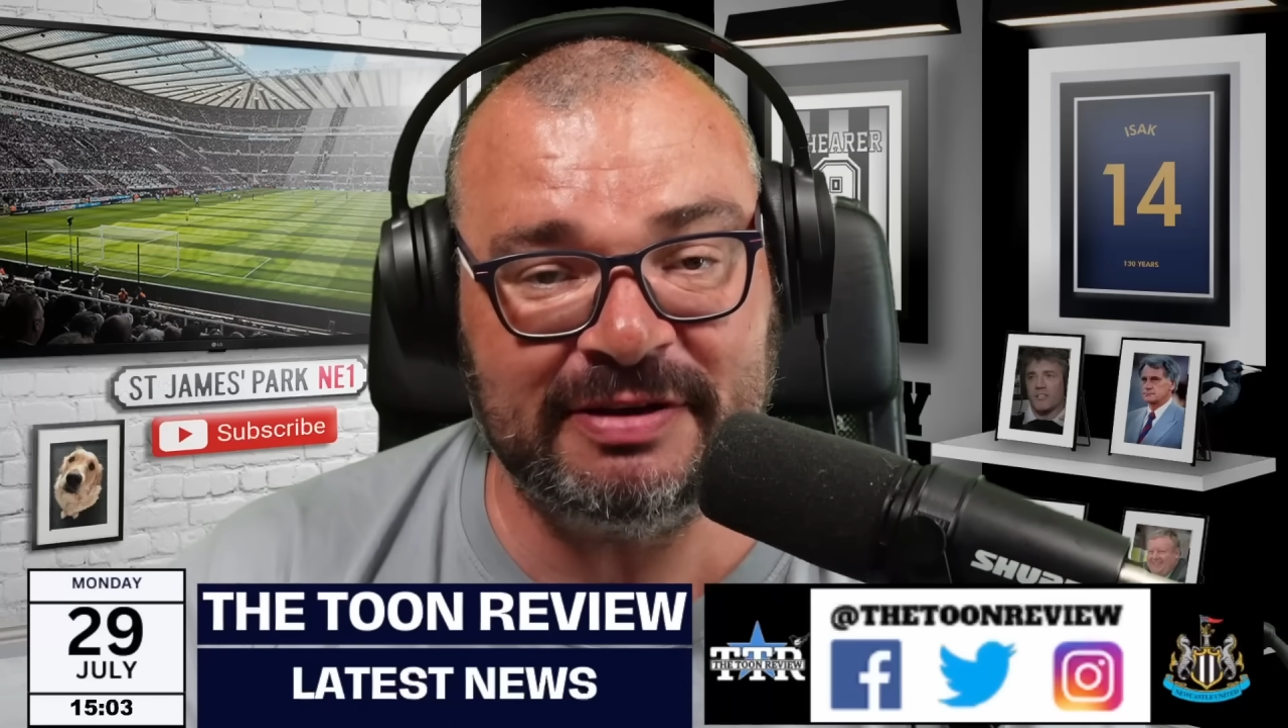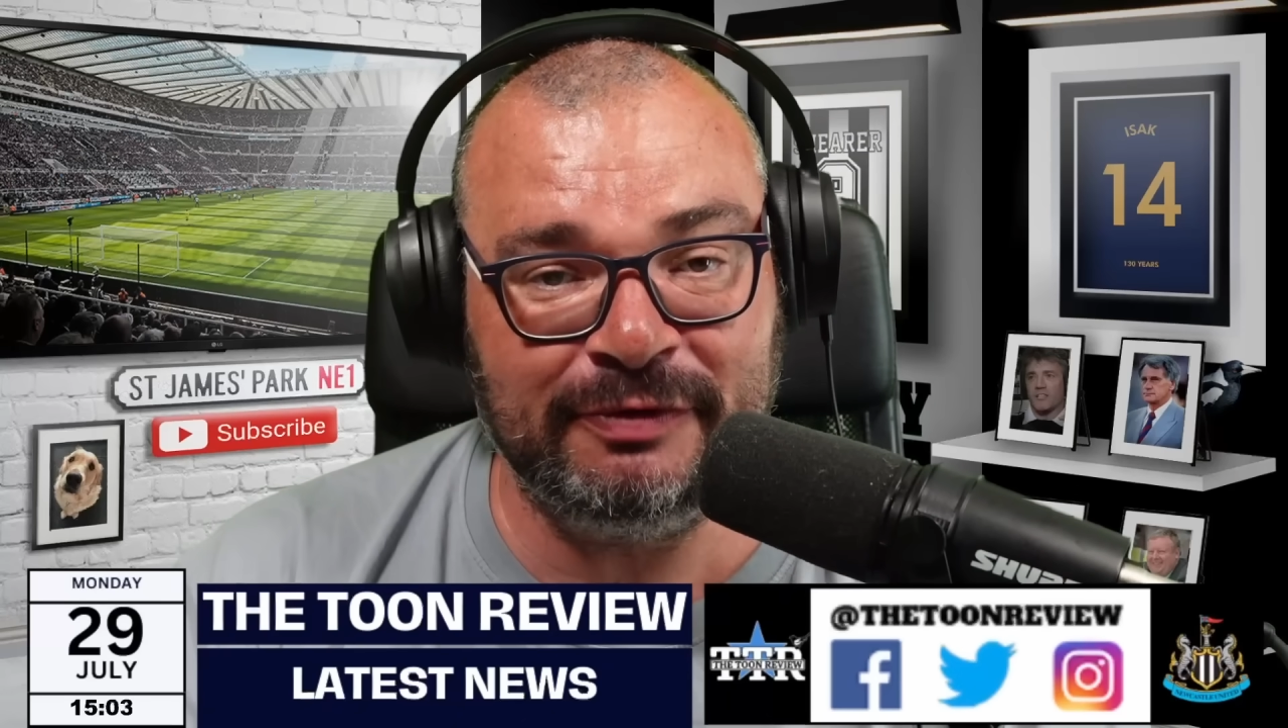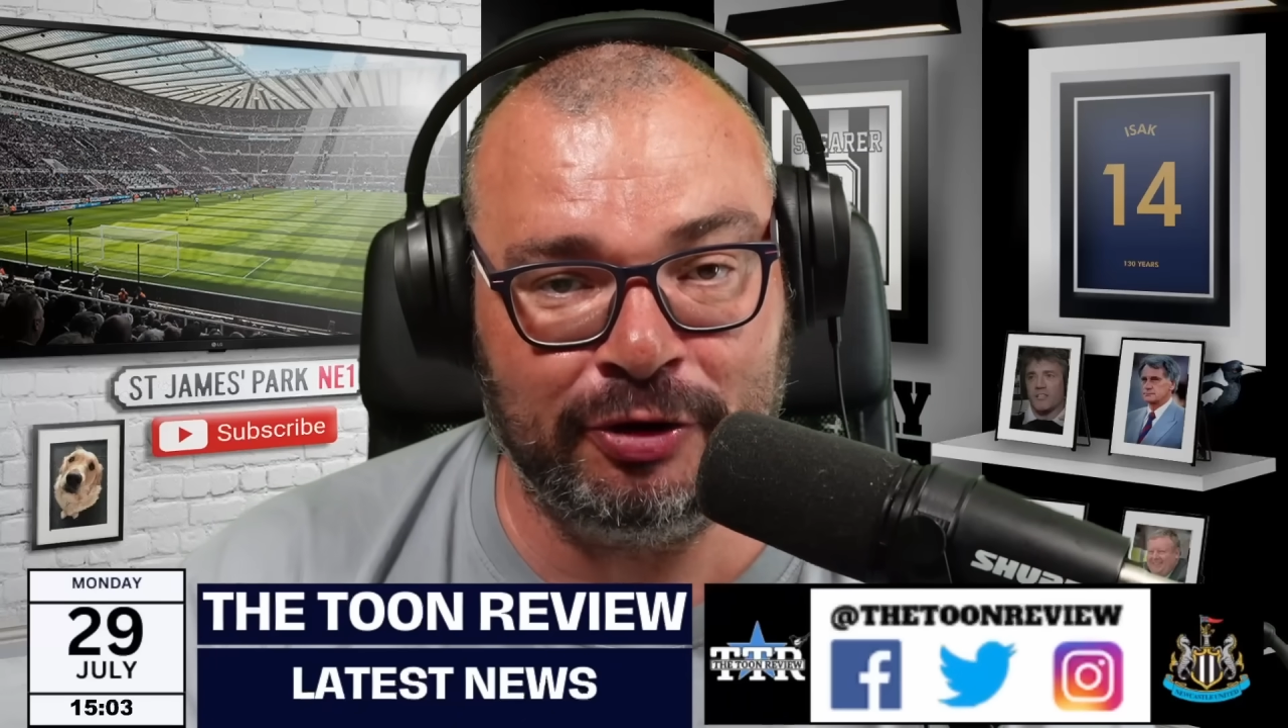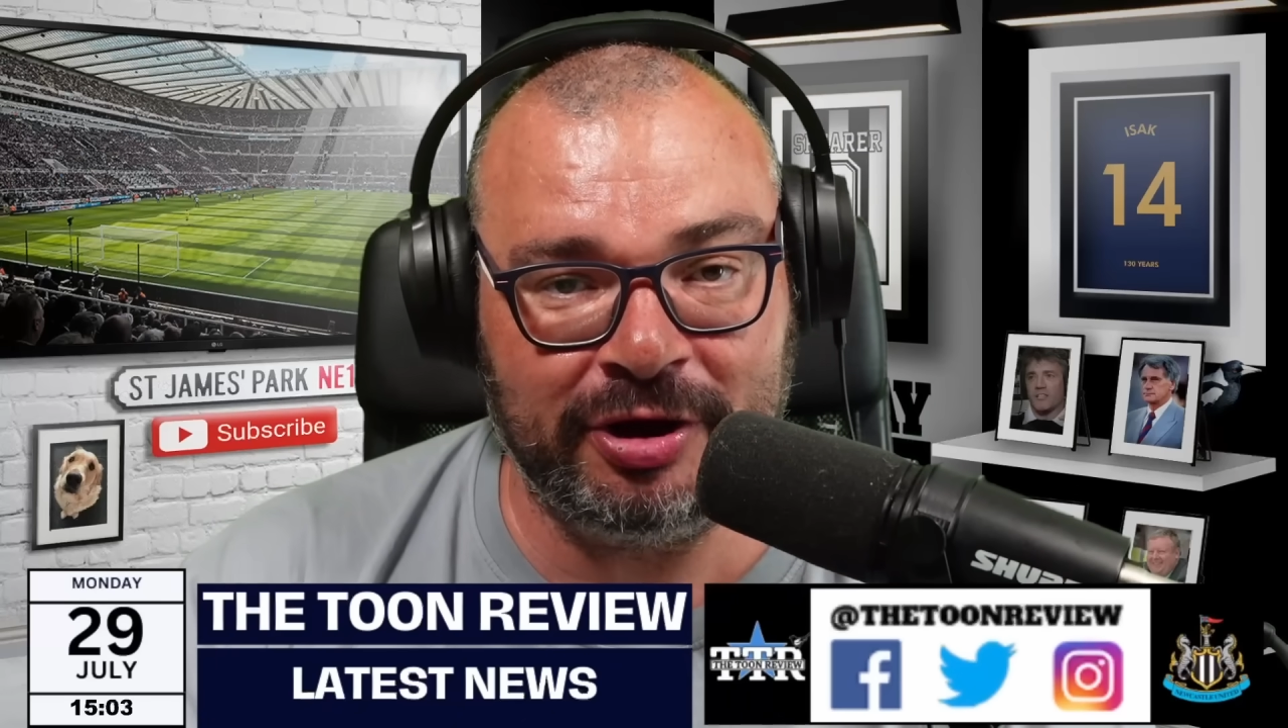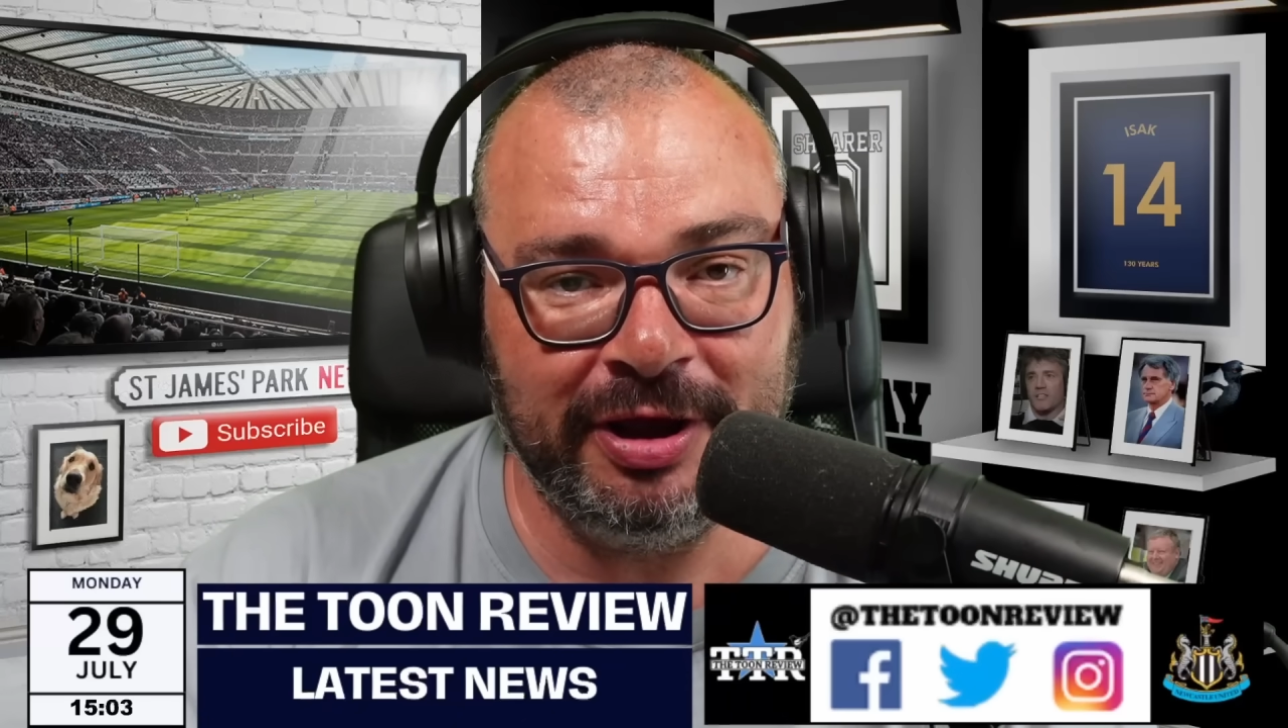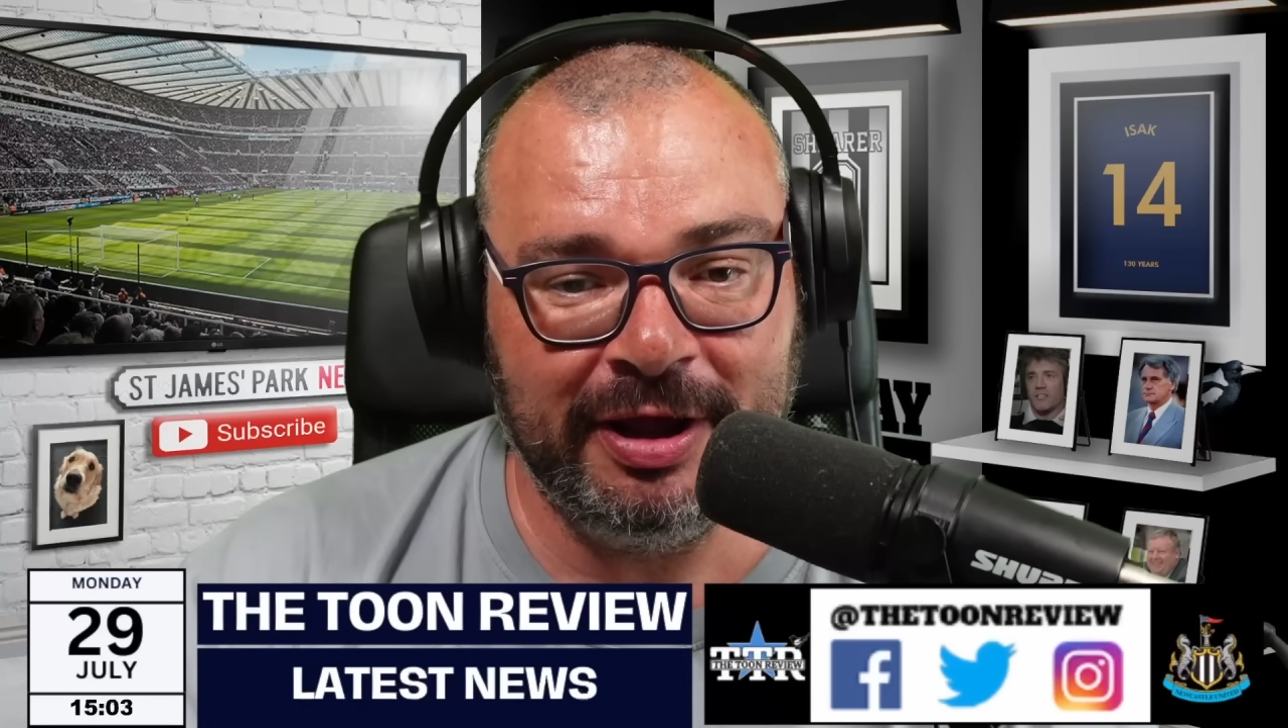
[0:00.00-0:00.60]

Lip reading: of luck